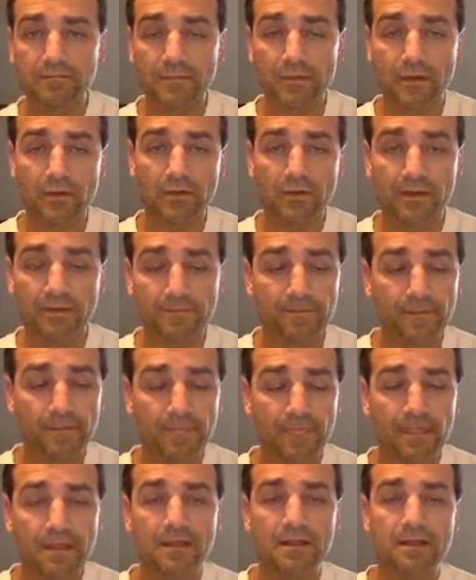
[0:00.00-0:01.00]
Okay.
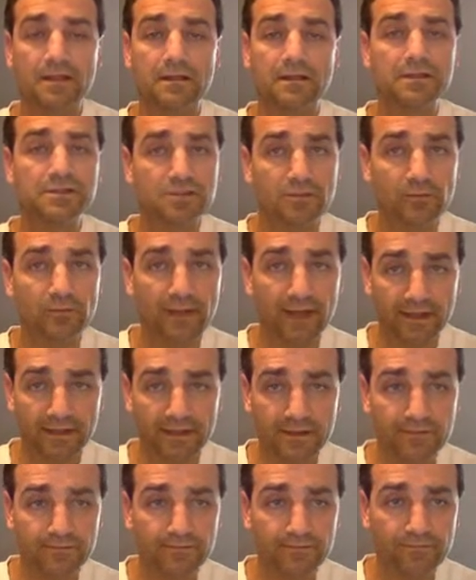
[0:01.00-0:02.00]
Let's go
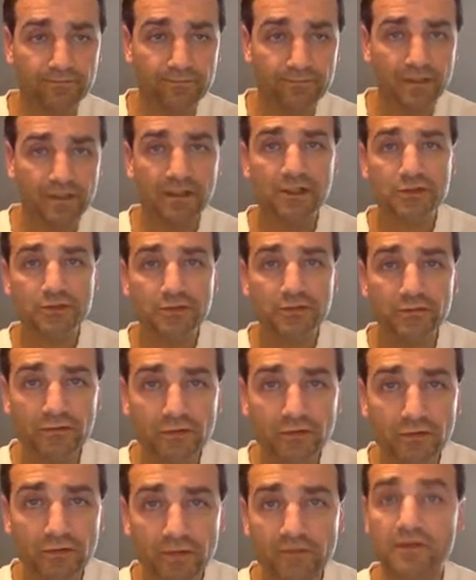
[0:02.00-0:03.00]
back. Let's
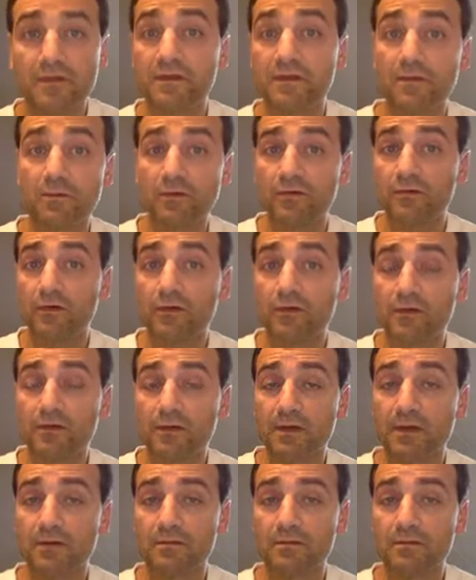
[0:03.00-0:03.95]
review everything that we've talked about.